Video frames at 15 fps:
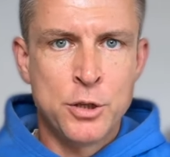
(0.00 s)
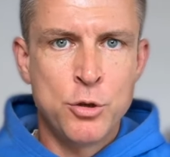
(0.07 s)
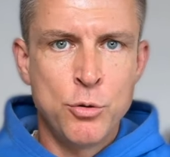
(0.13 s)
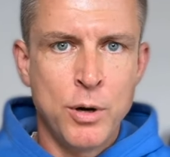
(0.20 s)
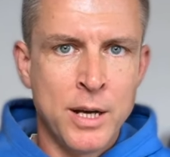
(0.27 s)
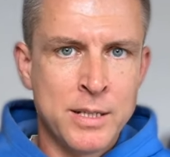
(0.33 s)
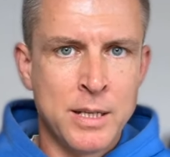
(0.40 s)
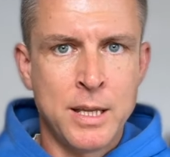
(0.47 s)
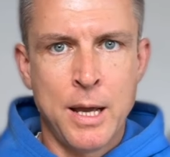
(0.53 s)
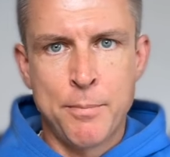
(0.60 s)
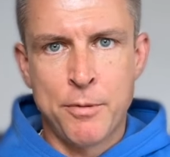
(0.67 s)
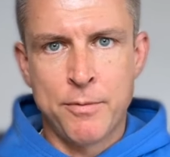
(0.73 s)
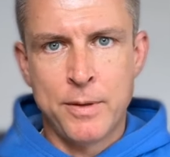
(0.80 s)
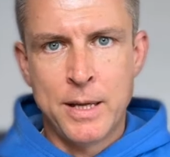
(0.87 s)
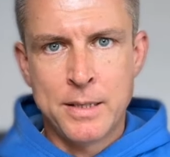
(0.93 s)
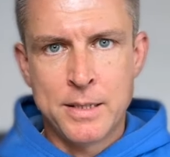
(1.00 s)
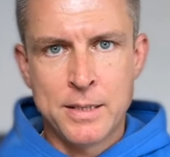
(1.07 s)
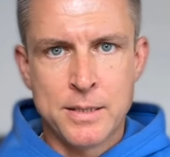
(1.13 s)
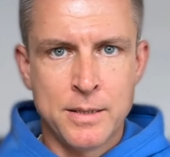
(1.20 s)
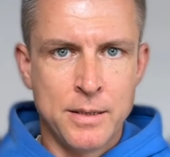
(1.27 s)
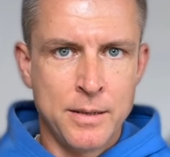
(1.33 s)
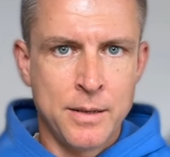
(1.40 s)
two other type of
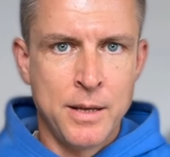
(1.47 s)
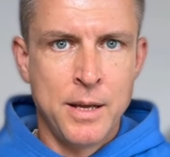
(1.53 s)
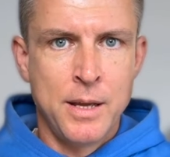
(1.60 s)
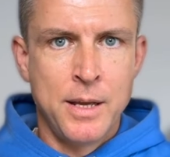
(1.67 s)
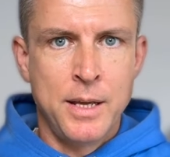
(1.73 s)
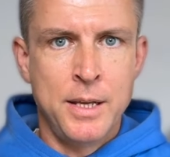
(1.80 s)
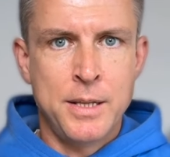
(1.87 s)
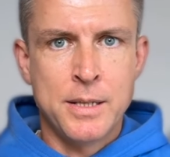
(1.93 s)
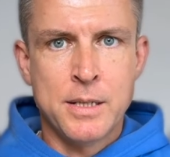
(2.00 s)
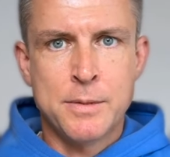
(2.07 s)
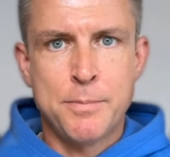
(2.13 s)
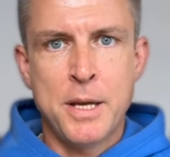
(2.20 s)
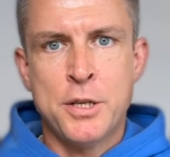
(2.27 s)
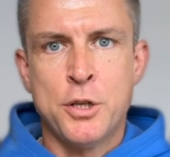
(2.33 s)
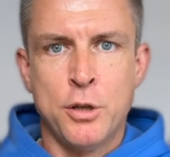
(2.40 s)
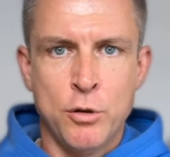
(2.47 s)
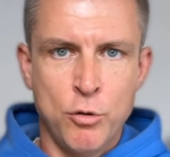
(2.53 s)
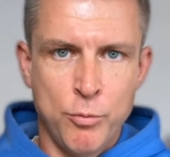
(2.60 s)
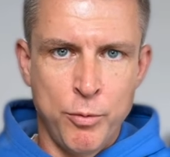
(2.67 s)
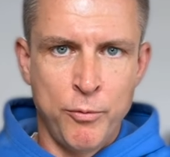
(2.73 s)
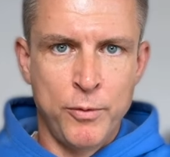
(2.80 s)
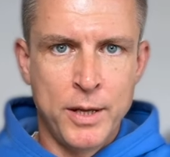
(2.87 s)
lenses, it is a special
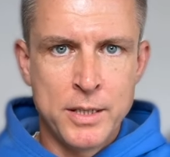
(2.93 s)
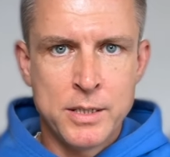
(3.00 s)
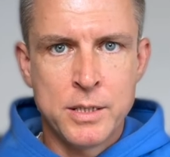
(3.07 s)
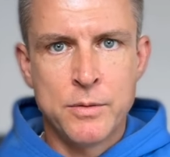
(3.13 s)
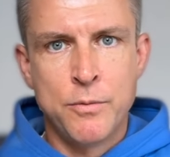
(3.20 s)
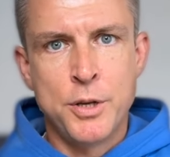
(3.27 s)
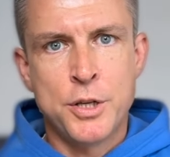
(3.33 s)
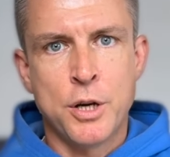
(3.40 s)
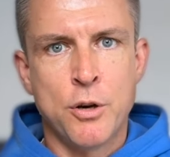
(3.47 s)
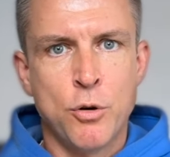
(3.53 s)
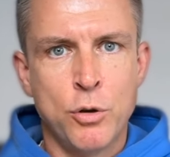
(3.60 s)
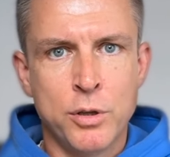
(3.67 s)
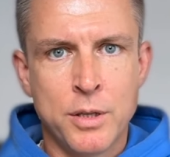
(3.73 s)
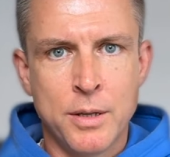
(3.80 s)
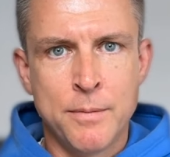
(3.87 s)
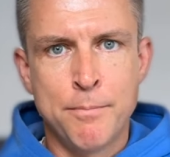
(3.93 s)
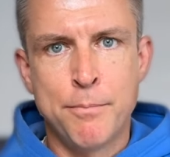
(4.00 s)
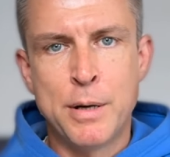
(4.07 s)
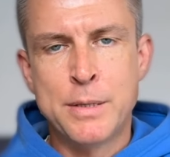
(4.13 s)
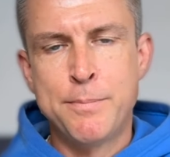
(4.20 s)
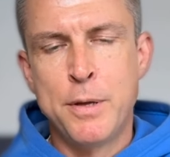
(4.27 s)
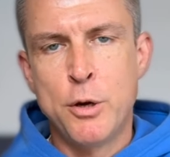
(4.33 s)
group of lenses which are called
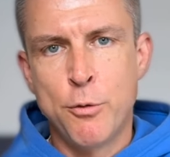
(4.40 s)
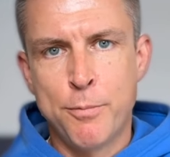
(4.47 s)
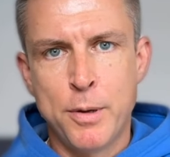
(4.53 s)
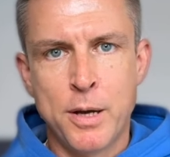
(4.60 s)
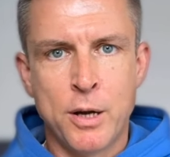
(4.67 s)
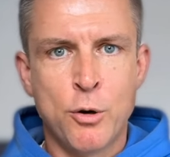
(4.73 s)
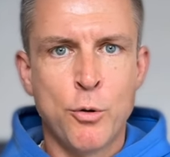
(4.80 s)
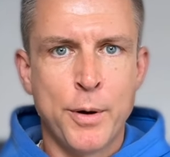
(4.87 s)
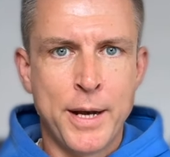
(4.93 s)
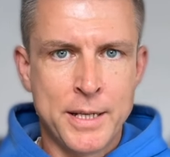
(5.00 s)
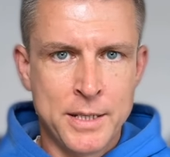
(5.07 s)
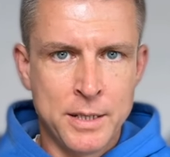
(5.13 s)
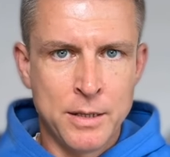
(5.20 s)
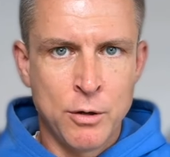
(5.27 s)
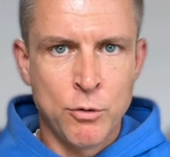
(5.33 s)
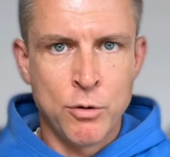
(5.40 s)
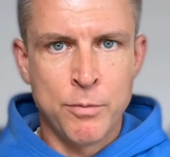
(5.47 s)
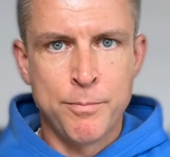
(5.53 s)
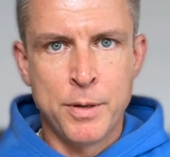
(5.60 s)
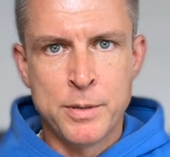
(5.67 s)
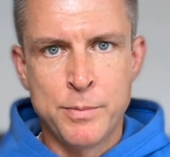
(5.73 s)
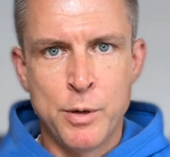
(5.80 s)
presbyopia correcting or
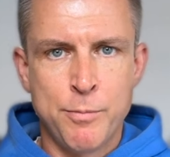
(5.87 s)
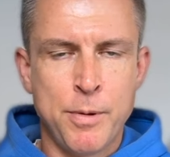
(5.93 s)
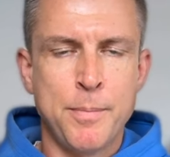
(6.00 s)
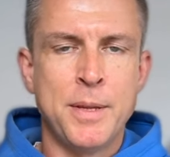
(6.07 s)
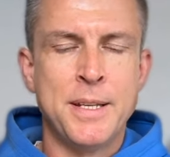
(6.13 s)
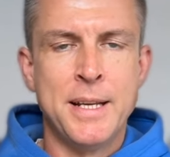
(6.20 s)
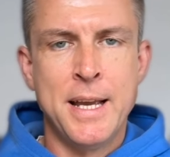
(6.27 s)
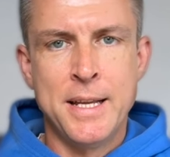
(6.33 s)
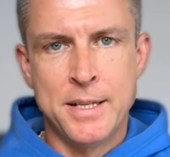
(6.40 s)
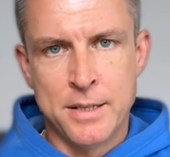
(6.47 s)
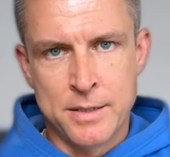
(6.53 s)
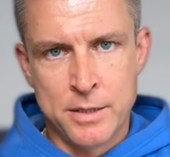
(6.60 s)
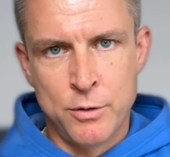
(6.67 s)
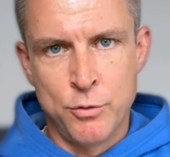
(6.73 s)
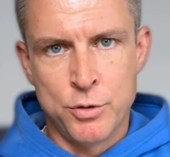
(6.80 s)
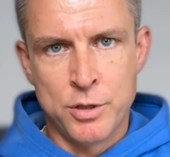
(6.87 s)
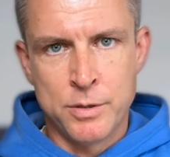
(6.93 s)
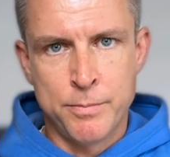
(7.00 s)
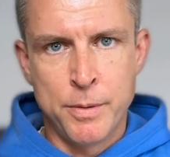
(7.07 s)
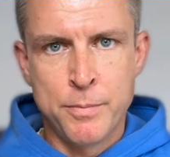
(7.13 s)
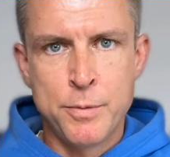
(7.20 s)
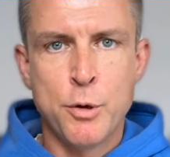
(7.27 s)
presbyopia mitigating solutions,
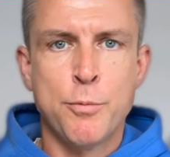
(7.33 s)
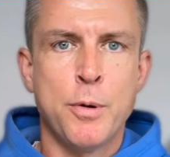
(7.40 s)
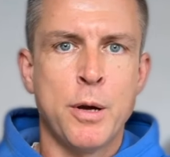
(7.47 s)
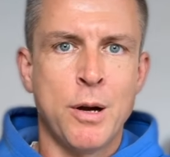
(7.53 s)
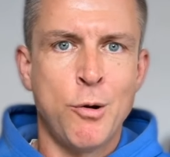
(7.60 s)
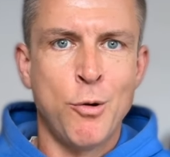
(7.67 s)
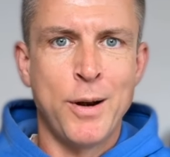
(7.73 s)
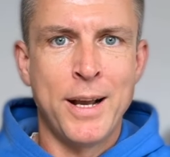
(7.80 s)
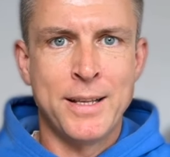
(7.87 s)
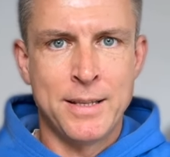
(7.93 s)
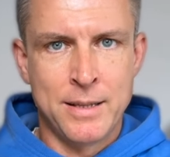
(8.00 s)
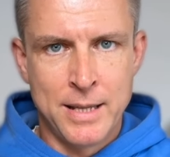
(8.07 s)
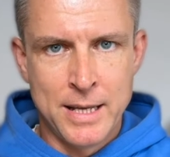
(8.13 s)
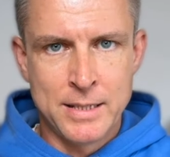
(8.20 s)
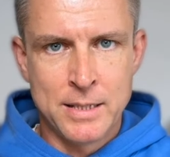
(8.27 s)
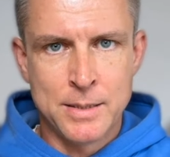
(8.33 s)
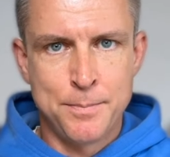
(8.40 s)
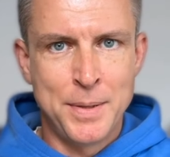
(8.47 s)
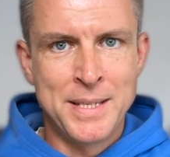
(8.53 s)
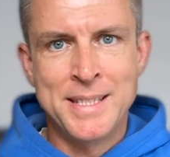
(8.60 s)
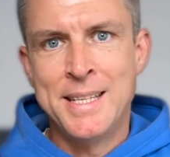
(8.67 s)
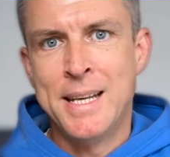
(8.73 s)
presbyopia correcting lenses,
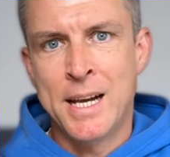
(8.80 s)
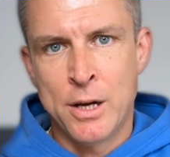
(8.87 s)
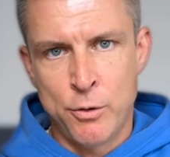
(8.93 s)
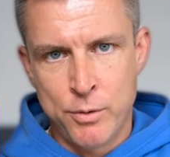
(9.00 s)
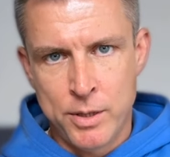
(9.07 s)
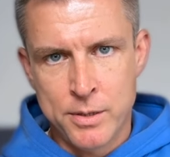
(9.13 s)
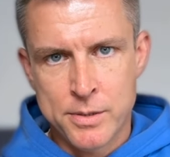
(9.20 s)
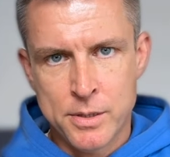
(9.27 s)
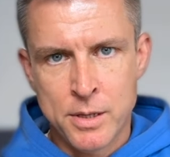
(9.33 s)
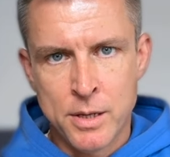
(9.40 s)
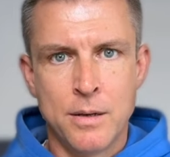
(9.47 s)
P C I O Ls.